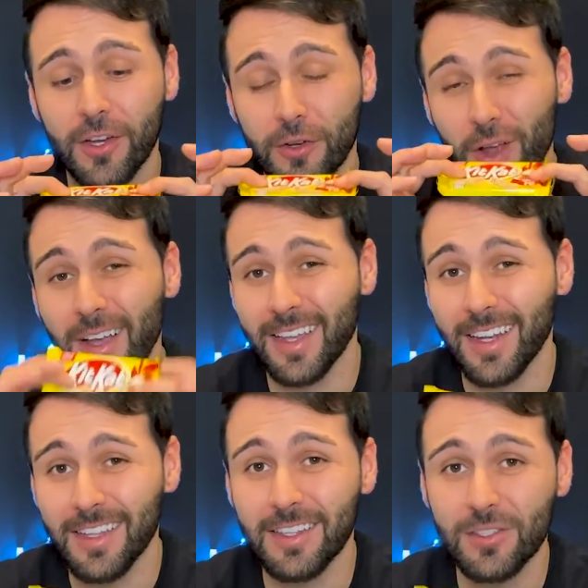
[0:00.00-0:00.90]
you're not
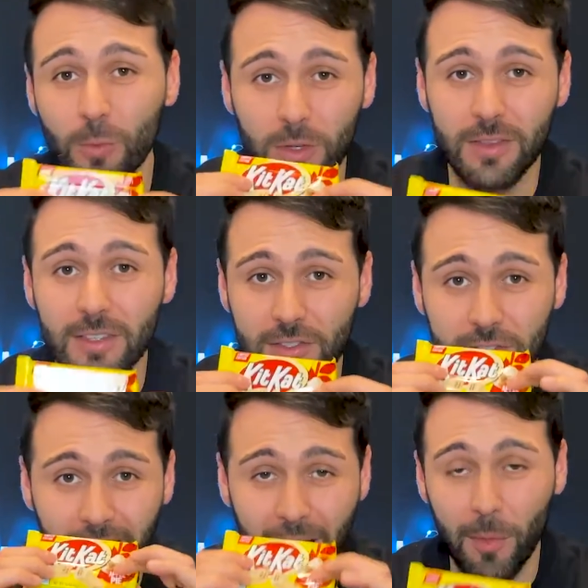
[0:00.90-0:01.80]
getting this with
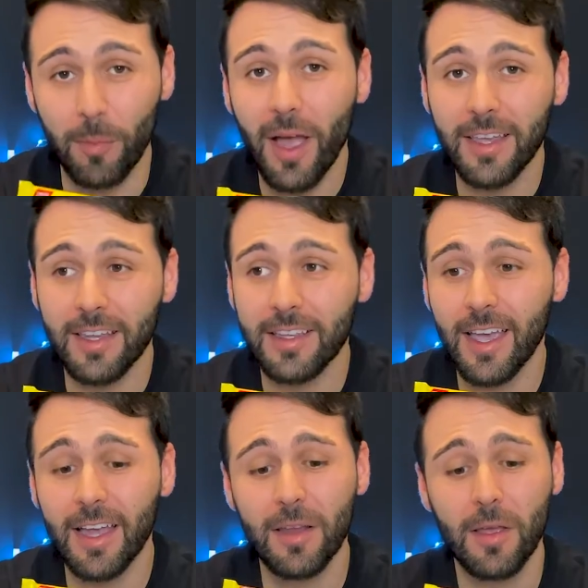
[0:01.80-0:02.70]
this apple pie Kit
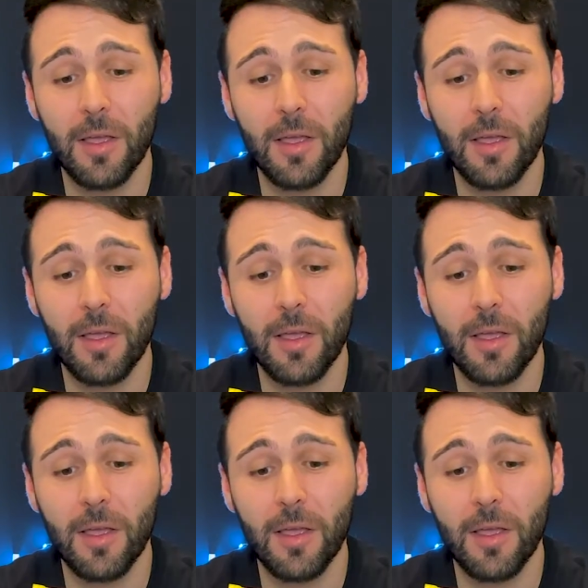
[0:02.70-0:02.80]
Kat.